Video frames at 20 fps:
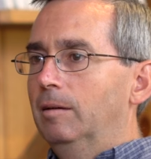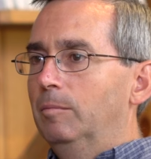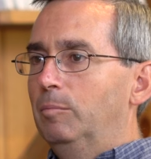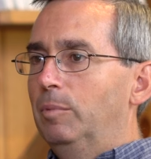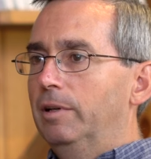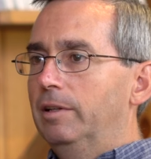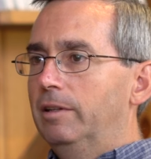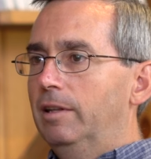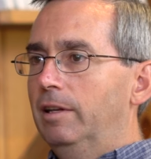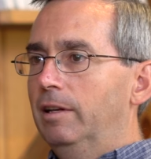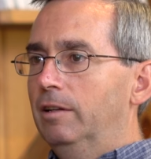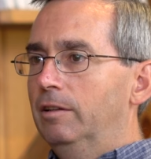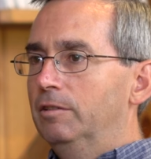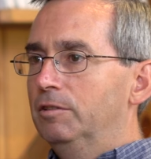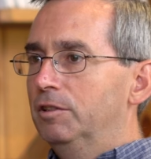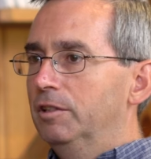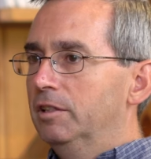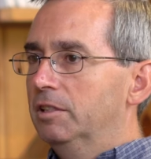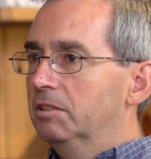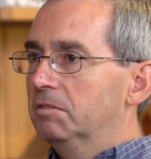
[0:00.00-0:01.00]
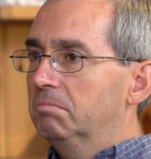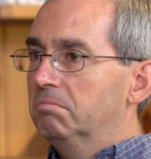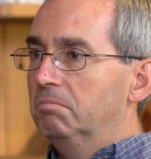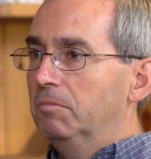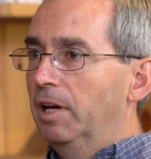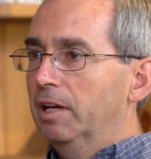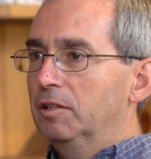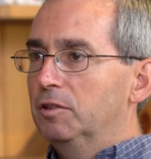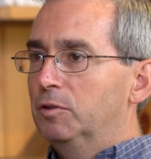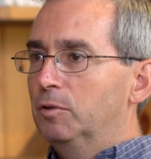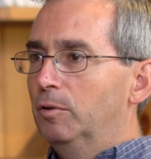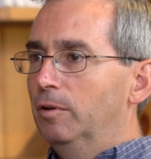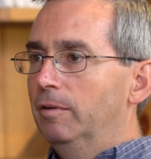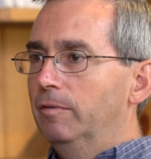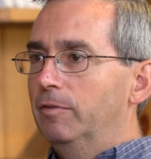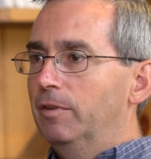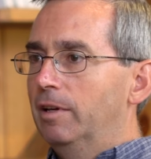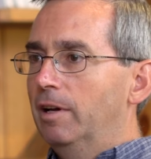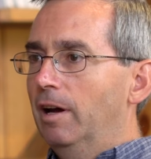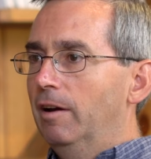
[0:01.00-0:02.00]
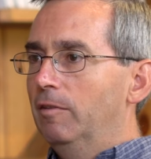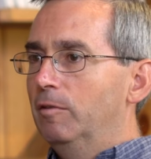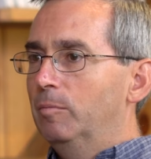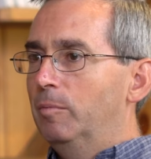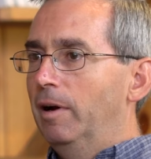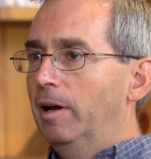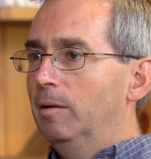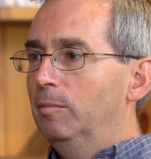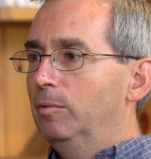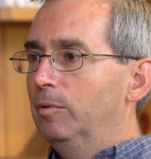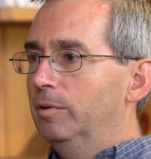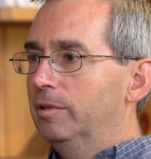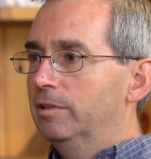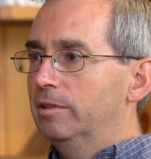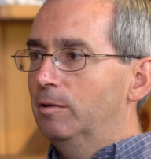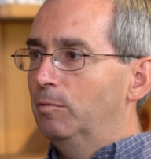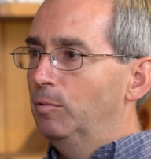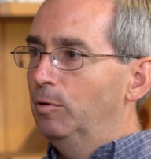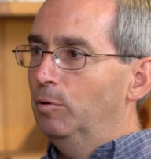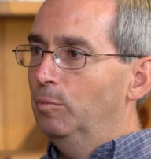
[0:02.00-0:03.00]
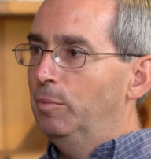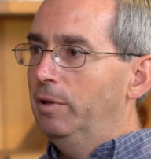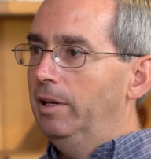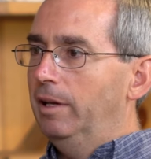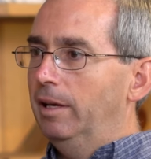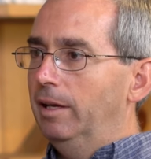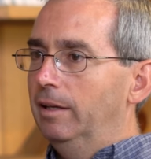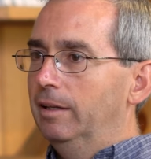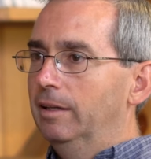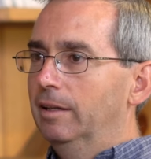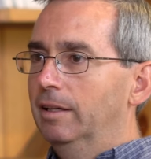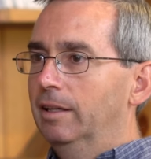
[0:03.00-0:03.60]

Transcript: But they are just not sure if the God of the Bible is a real being.